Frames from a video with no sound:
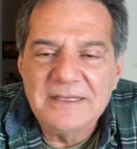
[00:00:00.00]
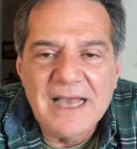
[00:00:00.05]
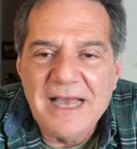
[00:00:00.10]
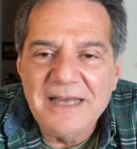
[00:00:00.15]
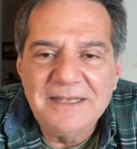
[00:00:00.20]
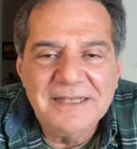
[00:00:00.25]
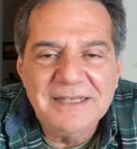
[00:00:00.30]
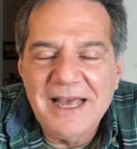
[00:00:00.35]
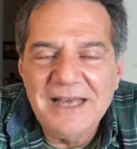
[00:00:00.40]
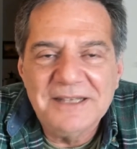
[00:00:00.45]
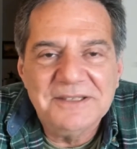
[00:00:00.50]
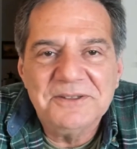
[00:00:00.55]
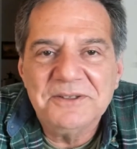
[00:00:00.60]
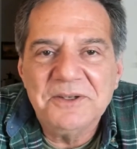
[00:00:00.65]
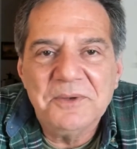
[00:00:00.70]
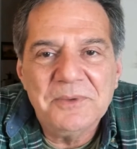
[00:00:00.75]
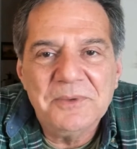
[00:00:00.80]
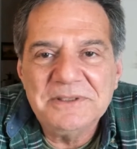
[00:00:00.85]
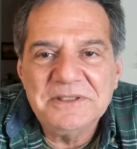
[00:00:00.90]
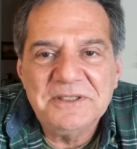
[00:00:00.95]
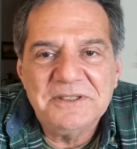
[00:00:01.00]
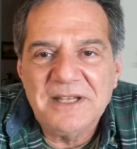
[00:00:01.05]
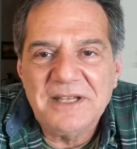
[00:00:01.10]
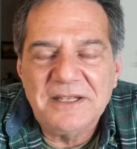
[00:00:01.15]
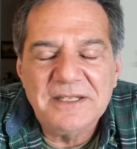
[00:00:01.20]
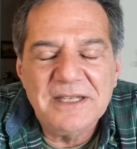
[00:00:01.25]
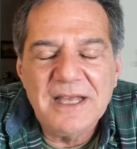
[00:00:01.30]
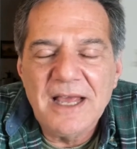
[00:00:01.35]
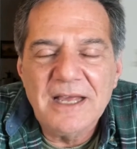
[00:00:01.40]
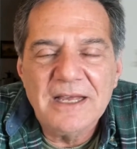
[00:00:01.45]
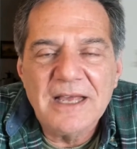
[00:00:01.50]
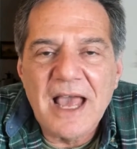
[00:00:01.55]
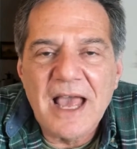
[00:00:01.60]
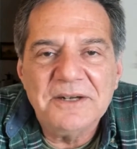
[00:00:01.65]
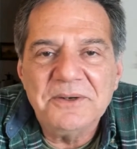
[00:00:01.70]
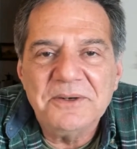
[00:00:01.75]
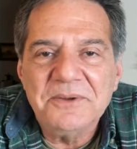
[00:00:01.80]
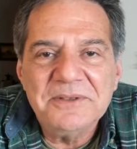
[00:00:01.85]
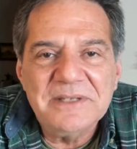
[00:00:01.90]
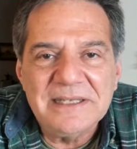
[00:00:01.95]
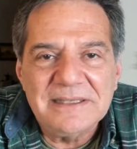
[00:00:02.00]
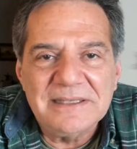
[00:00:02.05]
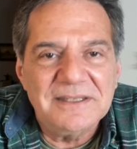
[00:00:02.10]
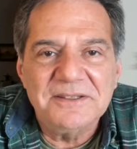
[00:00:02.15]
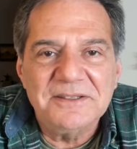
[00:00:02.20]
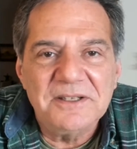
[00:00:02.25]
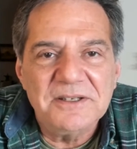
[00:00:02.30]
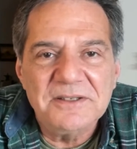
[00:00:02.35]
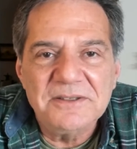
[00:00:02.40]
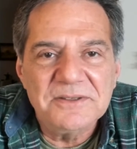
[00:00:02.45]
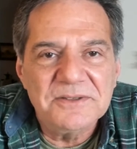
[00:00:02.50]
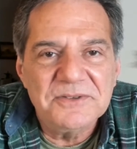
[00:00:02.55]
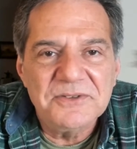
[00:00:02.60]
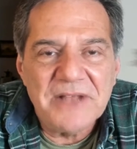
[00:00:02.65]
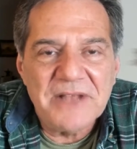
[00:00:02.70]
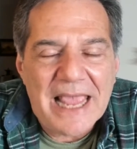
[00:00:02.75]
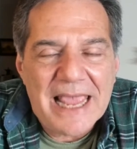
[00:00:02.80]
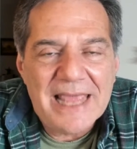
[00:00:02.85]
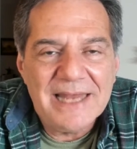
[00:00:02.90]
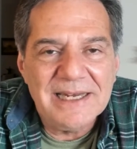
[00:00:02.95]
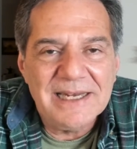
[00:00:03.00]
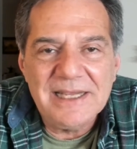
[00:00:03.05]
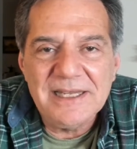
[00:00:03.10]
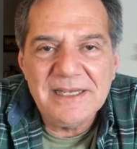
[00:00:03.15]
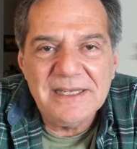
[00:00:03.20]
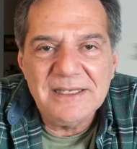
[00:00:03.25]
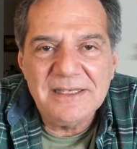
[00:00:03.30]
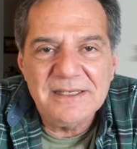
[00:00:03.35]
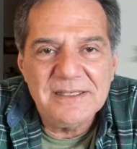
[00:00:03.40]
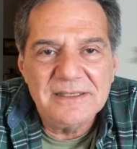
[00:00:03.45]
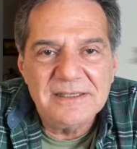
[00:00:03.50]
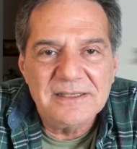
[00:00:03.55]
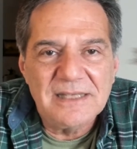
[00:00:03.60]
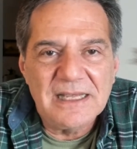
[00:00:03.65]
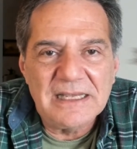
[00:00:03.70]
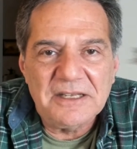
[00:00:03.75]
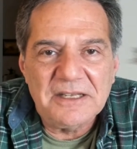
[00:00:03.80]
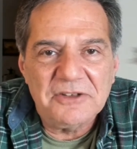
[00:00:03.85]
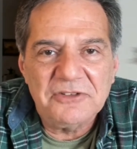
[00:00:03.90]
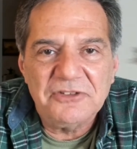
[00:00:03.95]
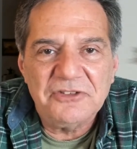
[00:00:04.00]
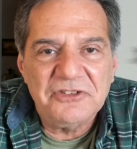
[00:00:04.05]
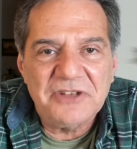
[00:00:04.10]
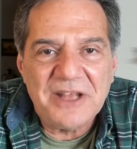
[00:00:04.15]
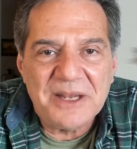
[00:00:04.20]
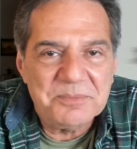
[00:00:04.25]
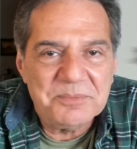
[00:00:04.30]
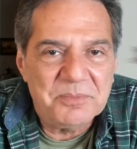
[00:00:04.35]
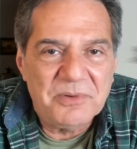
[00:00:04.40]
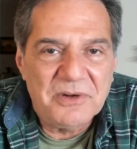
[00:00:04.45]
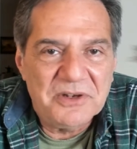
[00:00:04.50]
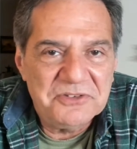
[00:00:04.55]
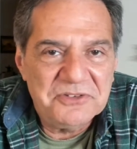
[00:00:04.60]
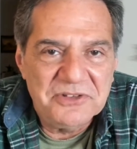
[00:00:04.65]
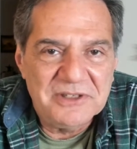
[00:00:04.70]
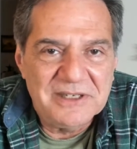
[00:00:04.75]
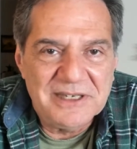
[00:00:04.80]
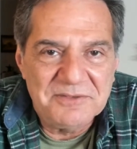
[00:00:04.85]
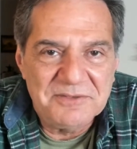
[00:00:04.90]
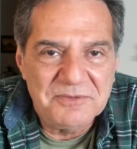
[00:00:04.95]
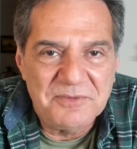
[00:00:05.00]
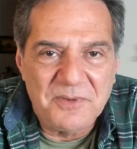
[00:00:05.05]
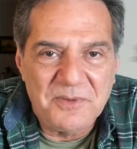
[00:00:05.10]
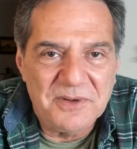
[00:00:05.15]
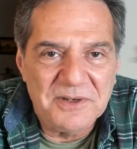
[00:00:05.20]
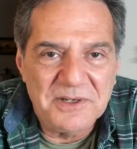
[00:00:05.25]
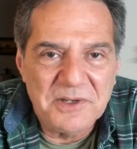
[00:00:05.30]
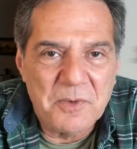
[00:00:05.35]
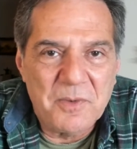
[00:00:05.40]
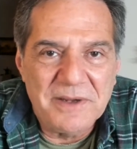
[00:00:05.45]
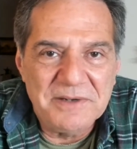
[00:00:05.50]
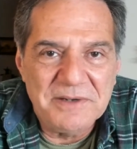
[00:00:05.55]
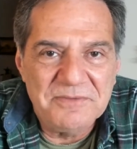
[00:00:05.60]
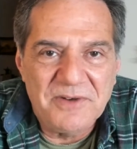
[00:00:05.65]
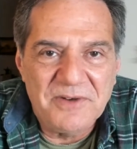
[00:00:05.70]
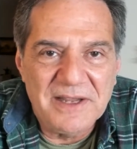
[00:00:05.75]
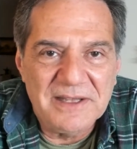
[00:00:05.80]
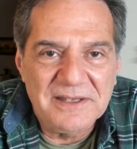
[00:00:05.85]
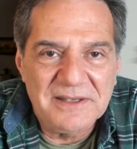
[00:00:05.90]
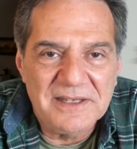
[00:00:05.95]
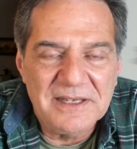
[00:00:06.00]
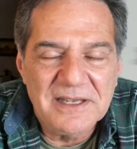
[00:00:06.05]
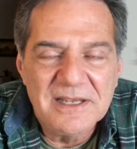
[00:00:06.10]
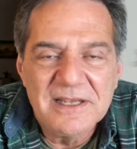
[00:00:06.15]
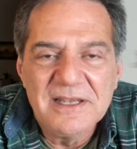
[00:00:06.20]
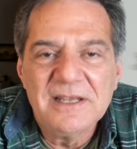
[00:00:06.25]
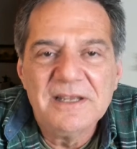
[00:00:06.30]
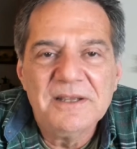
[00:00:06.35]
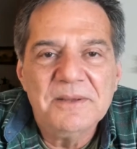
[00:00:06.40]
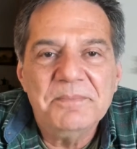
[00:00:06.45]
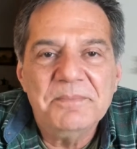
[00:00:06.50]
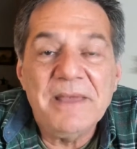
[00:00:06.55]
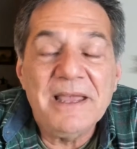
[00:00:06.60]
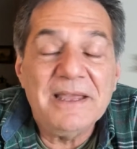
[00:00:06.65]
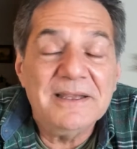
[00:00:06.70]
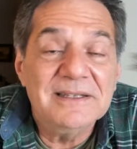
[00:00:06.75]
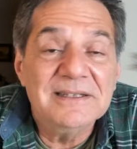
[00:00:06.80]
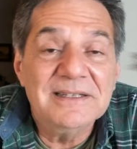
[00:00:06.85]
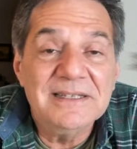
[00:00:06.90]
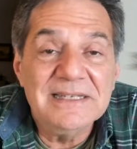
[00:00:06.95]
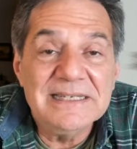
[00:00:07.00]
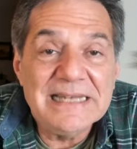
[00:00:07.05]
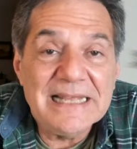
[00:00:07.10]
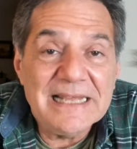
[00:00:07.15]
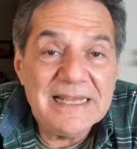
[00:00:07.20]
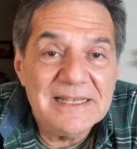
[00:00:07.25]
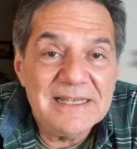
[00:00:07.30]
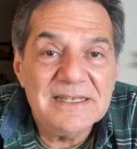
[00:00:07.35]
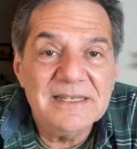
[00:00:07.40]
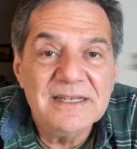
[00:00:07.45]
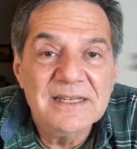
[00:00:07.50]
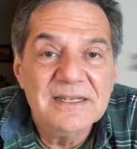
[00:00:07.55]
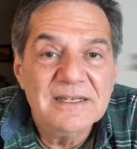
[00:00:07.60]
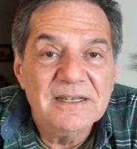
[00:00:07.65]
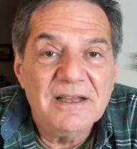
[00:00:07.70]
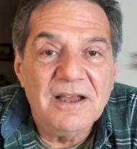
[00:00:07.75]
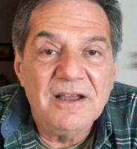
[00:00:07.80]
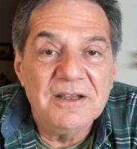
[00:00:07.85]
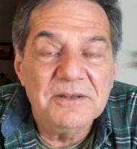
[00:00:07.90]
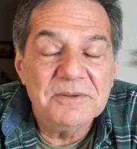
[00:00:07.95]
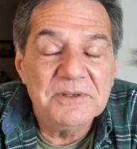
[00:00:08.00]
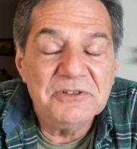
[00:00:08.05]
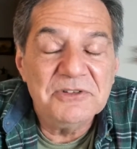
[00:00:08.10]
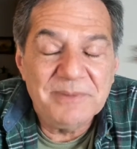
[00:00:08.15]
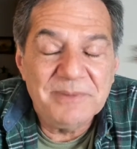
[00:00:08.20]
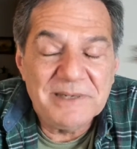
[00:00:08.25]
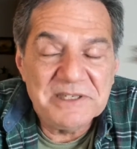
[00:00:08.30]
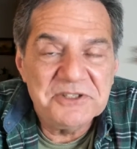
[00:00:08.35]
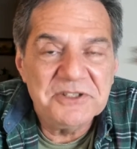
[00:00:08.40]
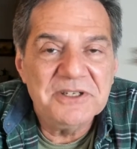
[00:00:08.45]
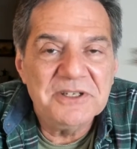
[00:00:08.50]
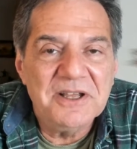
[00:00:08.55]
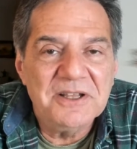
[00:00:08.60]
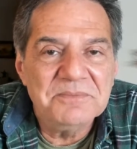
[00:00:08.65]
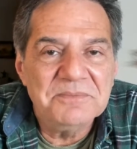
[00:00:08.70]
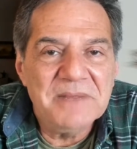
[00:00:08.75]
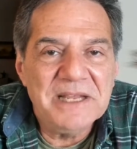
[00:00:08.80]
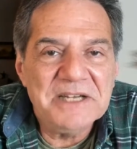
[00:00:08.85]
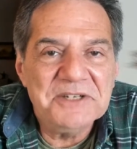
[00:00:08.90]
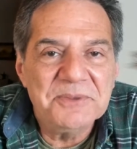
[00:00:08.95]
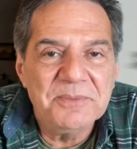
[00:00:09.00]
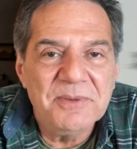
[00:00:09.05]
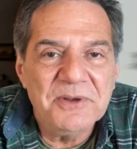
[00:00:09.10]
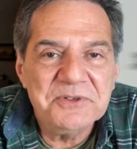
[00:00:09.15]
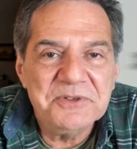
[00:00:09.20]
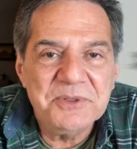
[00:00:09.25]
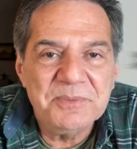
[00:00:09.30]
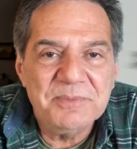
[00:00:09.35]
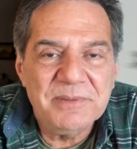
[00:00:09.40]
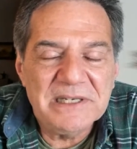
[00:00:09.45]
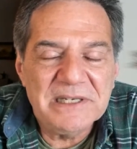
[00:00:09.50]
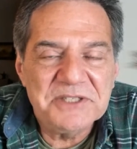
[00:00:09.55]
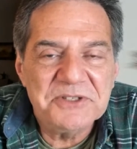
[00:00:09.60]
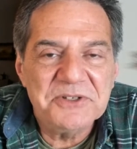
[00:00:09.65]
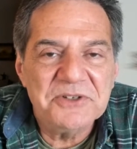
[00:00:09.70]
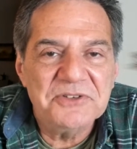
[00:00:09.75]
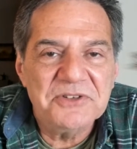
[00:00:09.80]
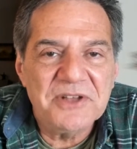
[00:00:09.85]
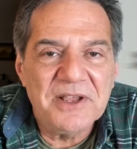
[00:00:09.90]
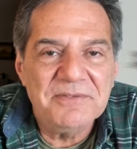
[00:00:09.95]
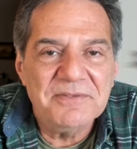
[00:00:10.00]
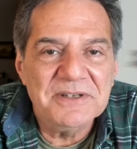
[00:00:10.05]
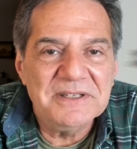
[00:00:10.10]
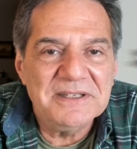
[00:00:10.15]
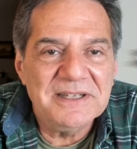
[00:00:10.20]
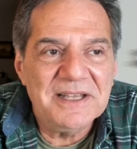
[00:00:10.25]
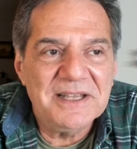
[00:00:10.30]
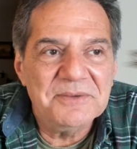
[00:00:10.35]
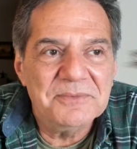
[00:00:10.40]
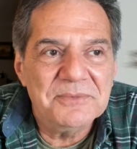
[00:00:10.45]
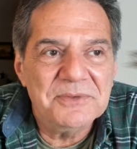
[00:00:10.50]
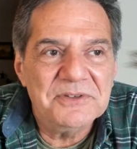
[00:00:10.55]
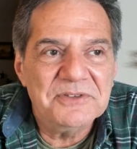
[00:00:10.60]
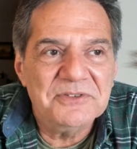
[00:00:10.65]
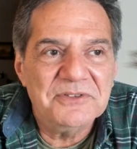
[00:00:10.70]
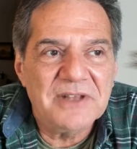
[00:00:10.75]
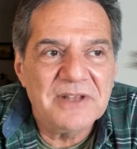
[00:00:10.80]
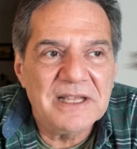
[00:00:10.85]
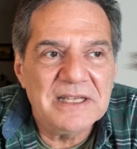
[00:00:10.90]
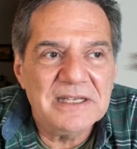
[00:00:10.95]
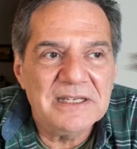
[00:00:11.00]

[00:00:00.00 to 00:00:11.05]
I don't know what to tell you. I don't think that there's any set precedent for it, quite frankly. Back in the day, especially on major motion pictures, everything was